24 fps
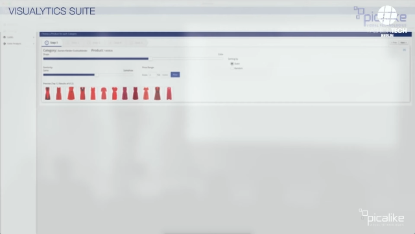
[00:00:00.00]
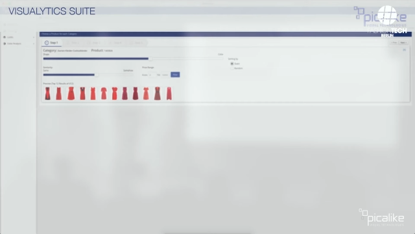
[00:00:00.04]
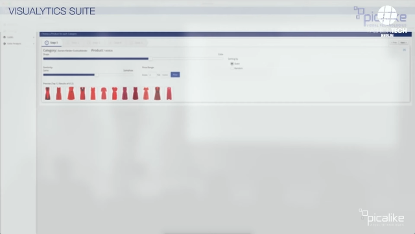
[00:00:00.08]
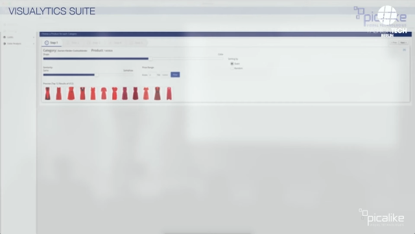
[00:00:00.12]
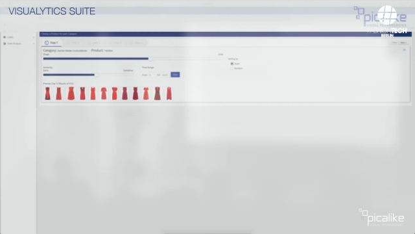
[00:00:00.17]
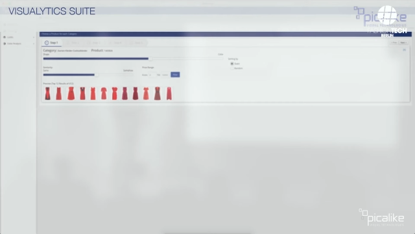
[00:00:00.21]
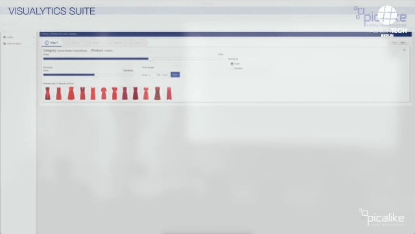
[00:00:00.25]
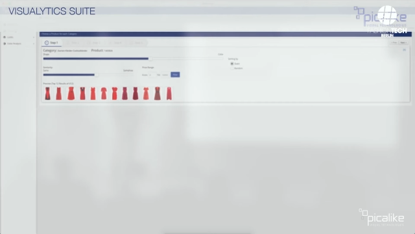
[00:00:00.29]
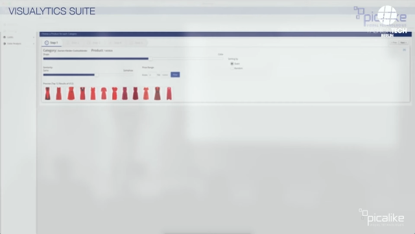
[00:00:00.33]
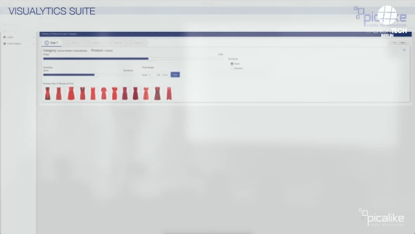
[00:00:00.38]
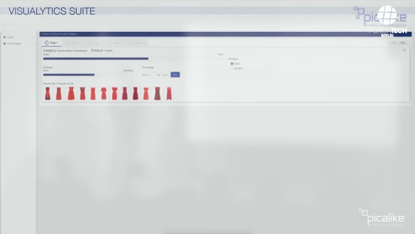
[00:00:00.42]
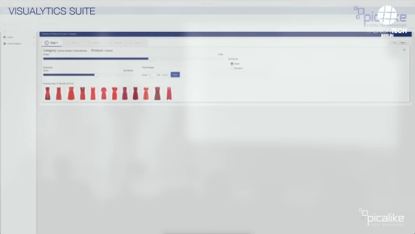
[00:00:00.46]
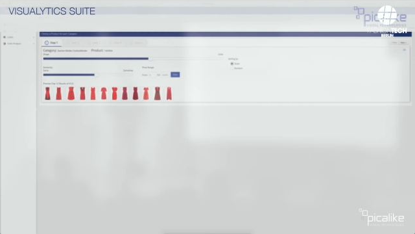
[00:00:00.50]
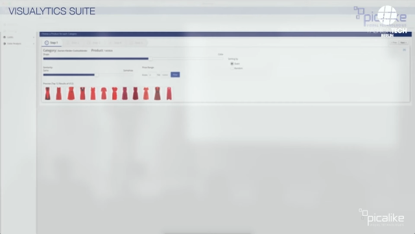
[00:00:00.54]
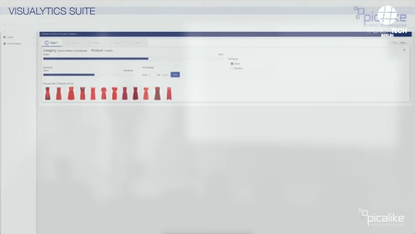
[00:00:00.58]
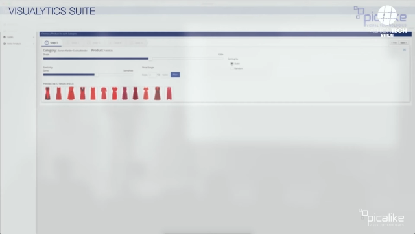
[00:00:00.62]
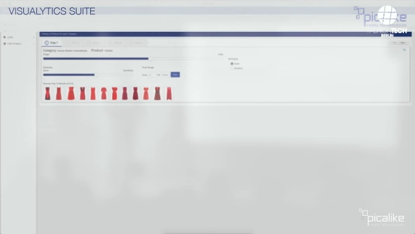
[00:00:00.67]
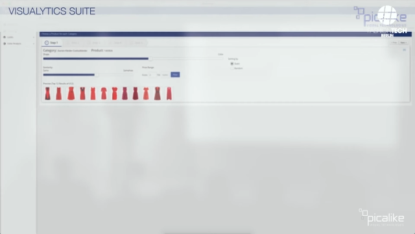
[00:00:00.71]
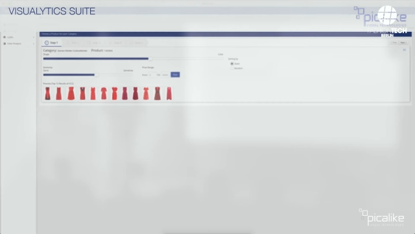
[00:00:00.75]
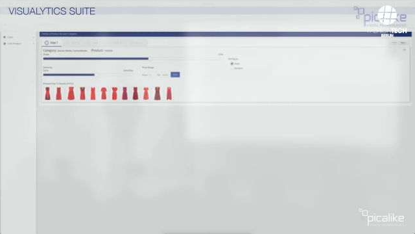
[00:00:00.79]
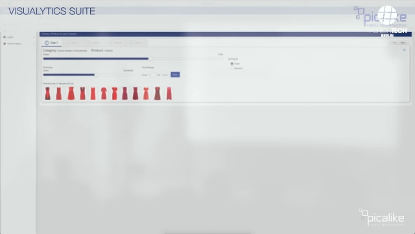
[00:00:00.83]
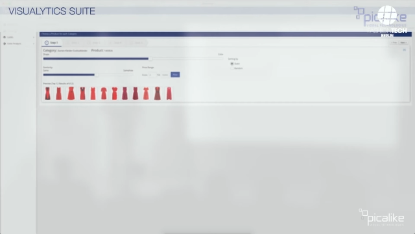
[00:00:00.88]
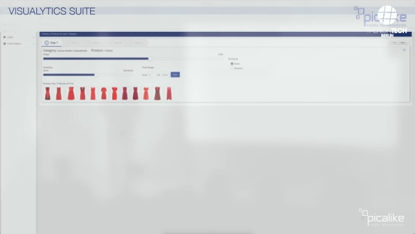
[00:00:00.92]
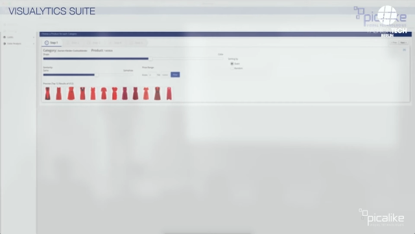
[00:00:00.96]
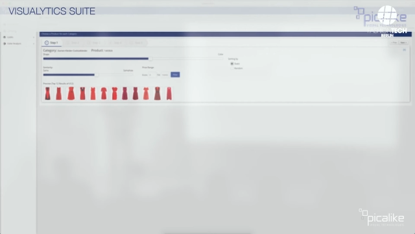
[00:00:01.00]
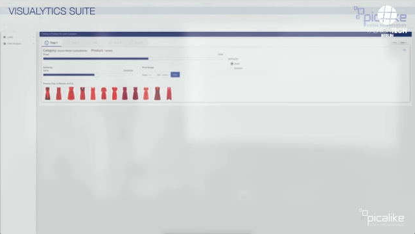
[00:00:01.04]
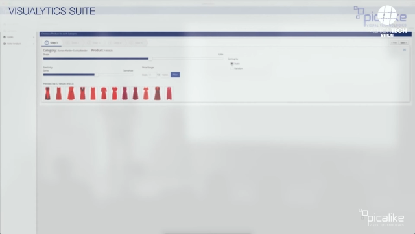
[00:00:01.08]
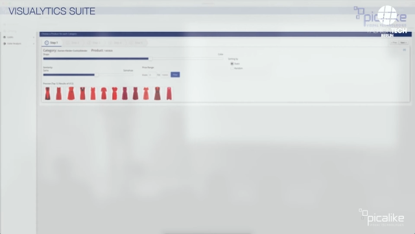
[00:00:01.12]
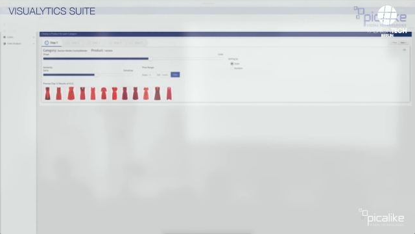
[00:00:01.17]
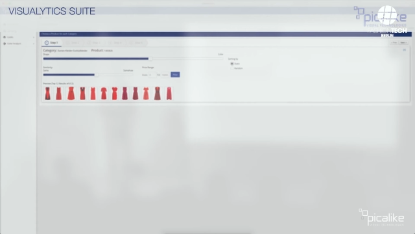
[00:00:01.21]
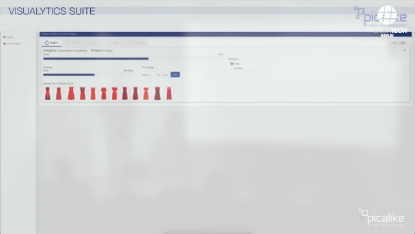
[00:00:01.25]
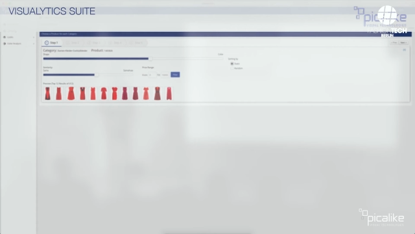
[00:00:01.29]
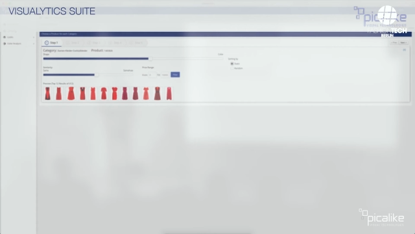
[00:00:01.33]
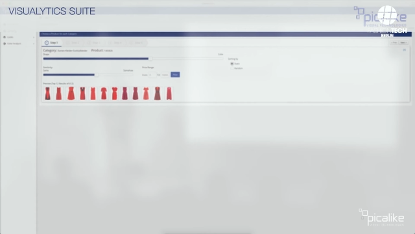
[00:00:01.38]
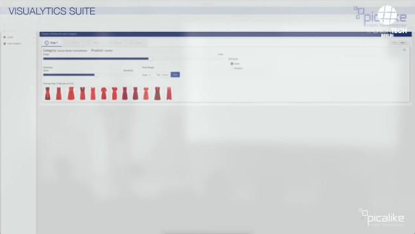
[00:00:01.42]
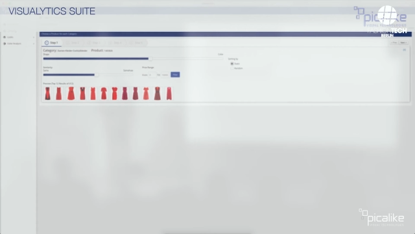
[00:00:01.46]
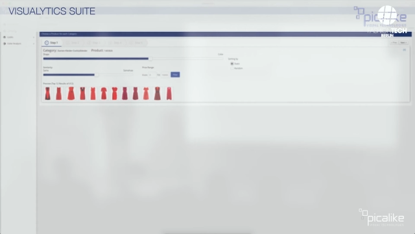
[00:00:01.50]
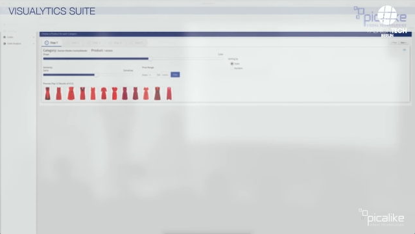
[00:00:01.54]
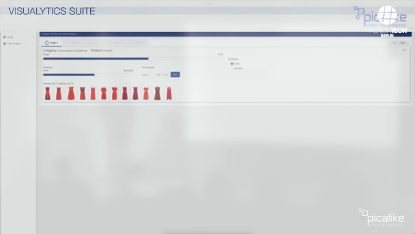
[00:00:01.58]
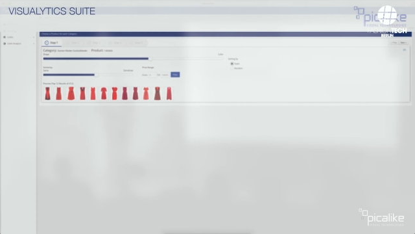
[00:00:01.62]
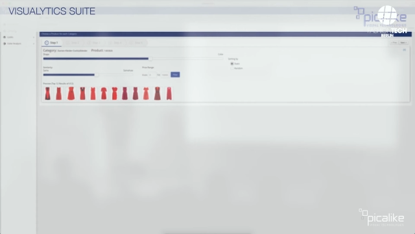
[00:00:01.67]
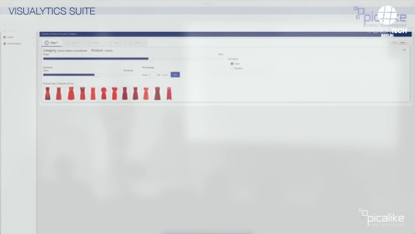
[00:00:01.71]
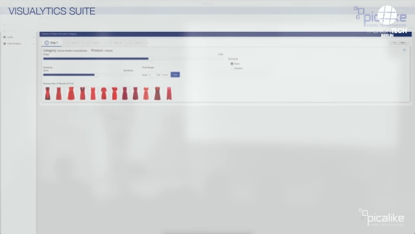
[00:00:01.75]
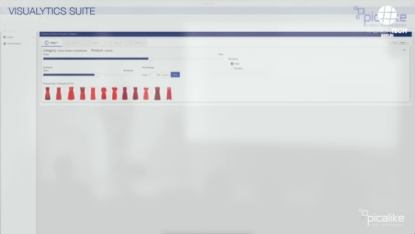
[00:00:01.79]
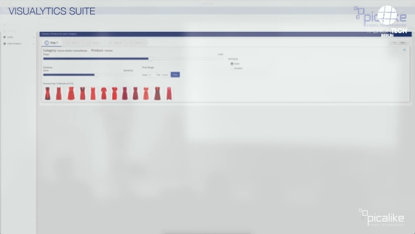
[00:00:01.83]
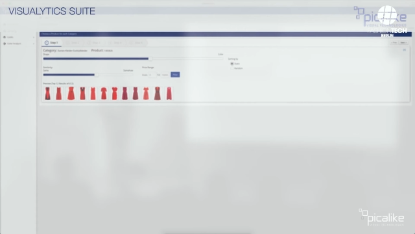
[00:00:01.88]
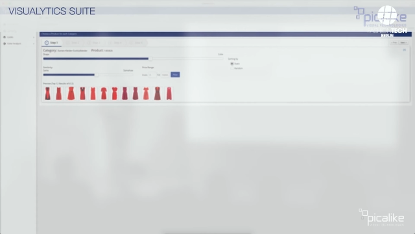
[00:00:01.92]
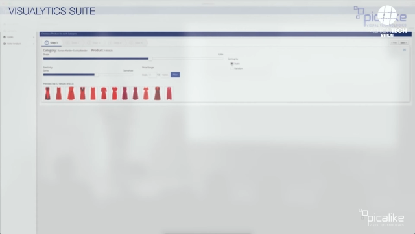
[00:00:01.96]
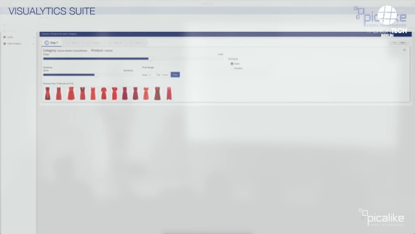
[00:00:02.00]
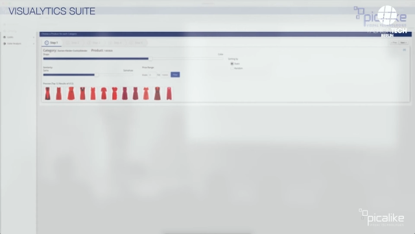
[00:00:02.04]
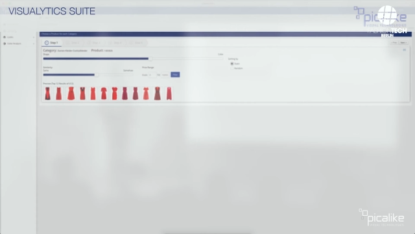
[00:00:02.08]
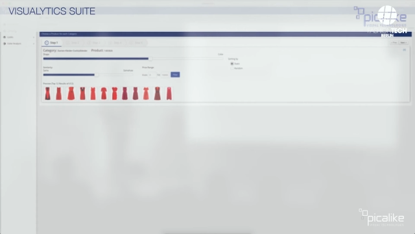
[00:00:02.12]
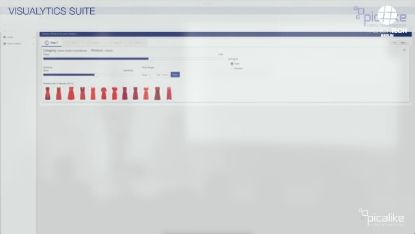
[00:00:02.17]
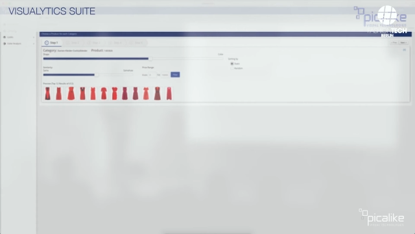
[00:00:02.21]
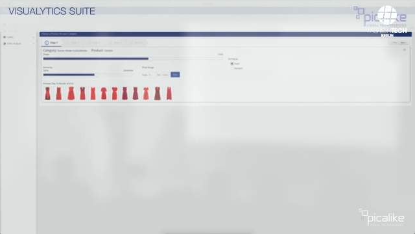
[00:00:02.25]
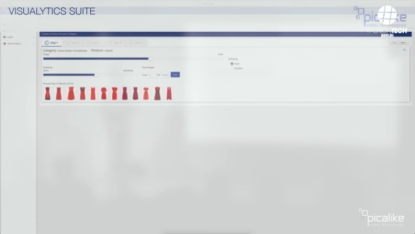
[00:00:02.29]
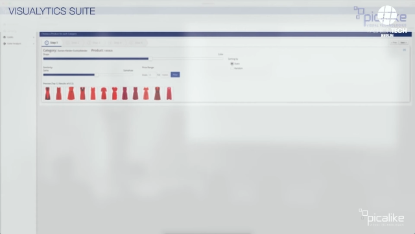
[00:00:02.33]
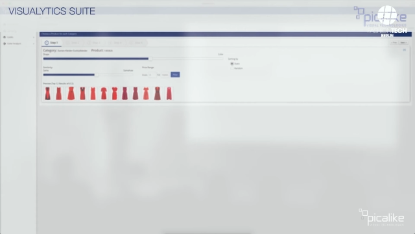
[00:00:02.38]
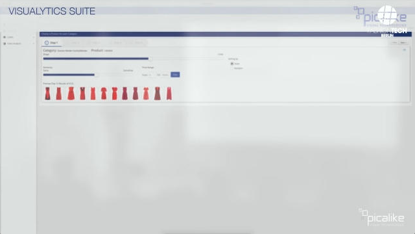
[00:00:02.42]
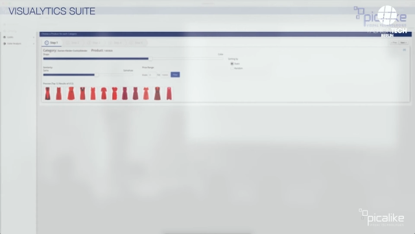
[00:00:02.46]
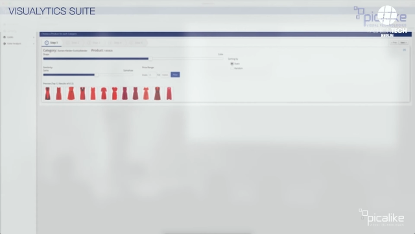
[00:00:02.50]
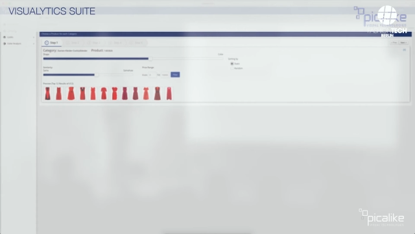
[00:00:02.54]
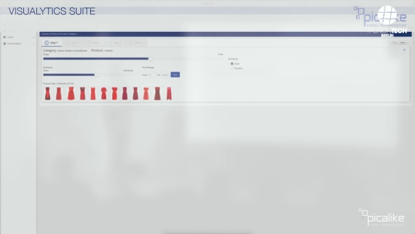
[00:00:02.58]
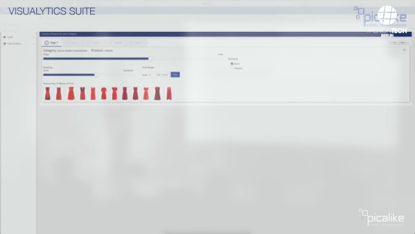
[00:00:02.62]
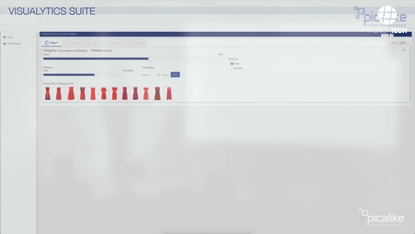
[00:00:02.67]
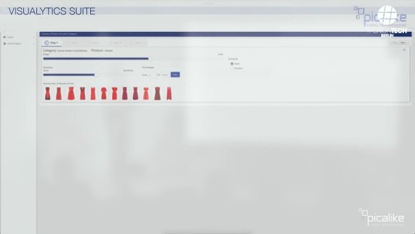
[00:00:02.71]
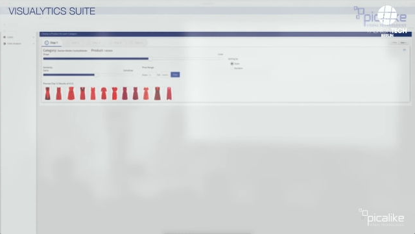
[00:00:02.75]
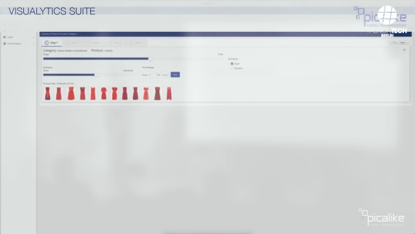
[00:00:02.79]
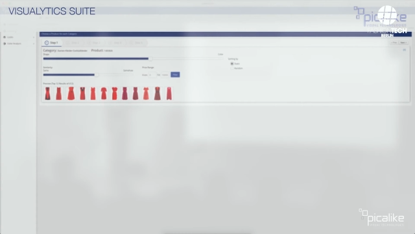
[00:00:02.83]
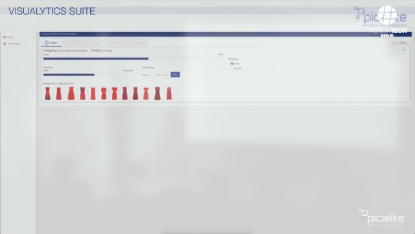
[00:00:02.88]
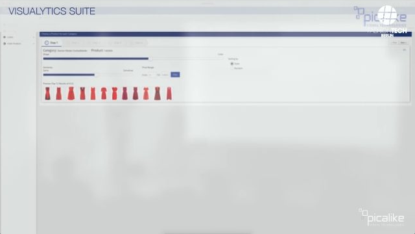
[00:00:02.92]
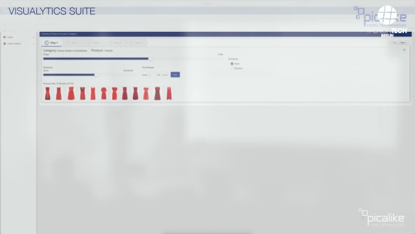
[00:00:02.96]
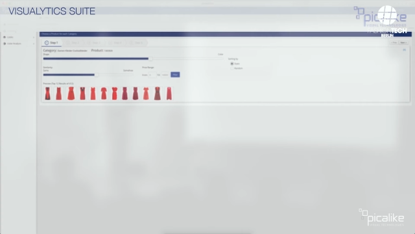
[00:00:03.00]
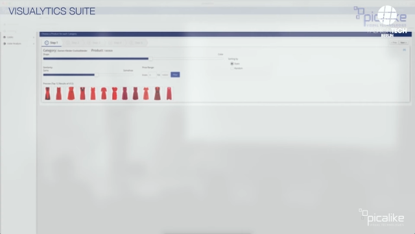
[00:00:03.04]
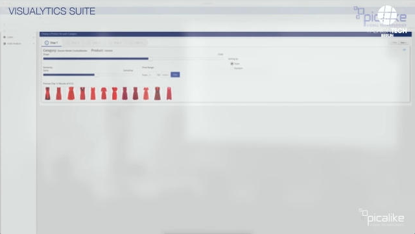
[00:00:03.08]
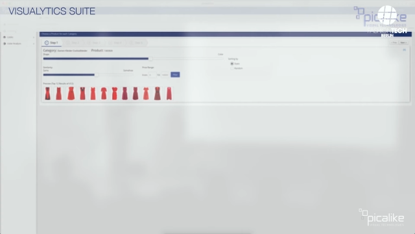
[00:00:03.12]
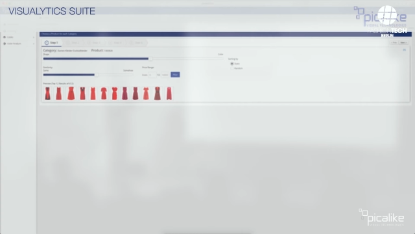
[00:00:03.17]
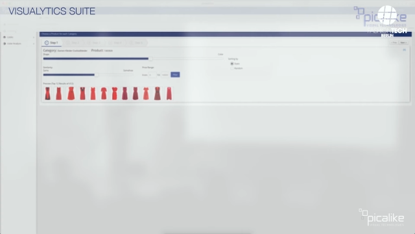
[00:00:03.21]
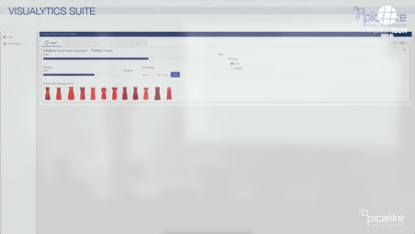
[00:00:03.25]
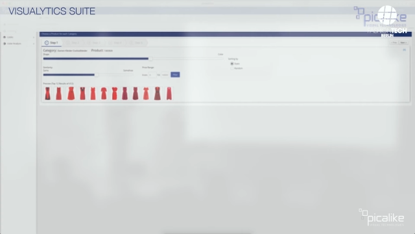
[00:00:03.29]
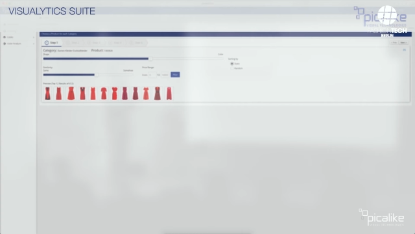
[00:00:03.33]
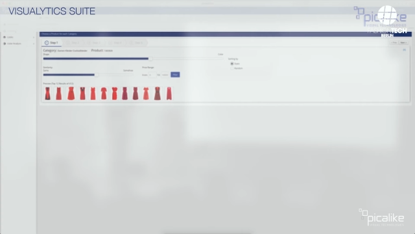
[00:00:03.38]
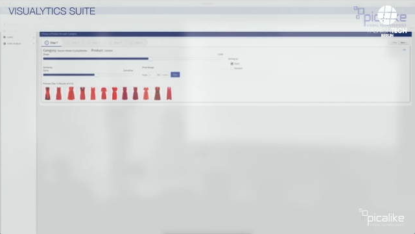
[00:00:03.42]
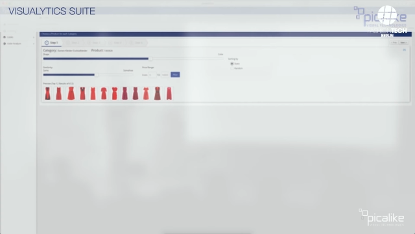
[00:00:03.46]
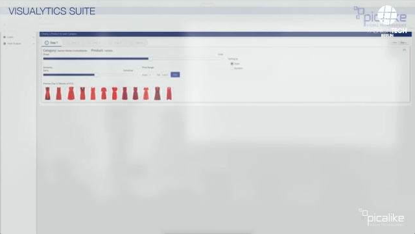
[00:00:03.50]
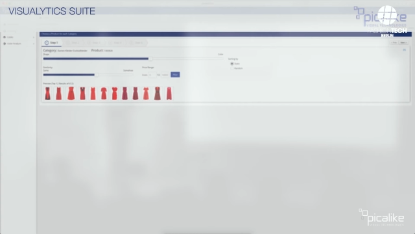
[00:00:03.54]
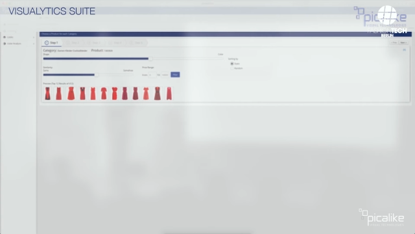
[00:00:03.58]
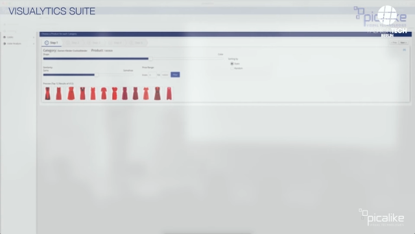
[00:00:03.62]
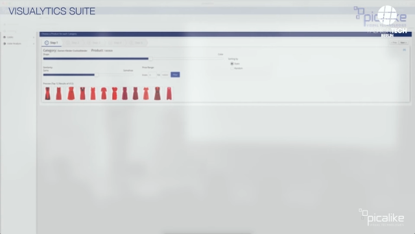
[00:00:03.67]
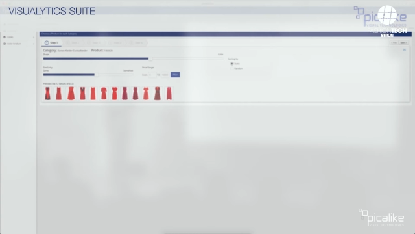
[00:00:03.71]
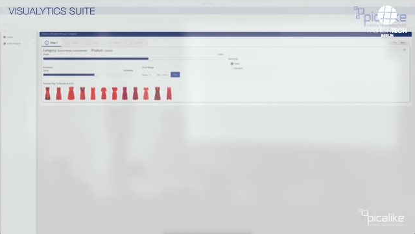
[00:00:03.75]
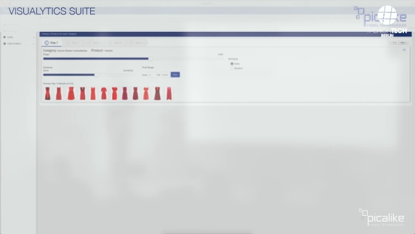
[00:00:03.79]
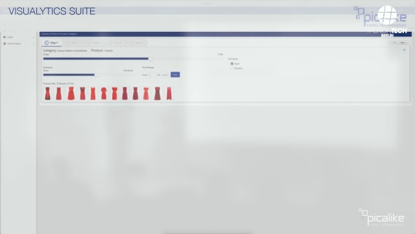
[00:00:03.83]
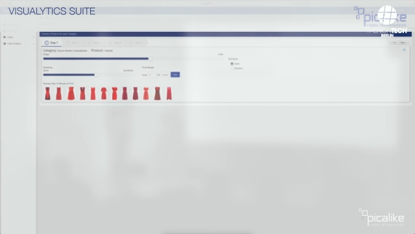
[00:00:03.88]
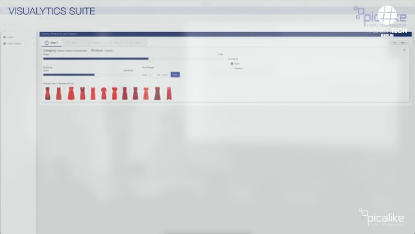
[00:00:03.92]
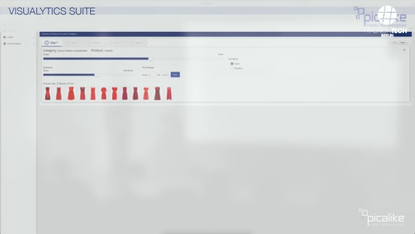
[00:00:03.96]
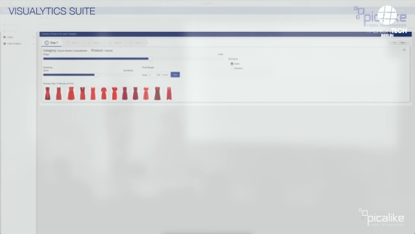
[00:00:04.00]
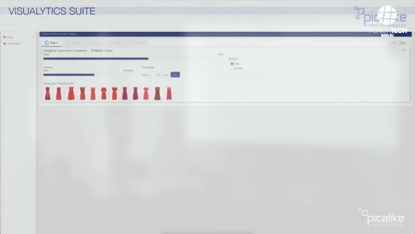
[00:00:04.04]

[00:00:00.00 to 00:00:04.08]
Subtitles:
[unreadable: no face in view]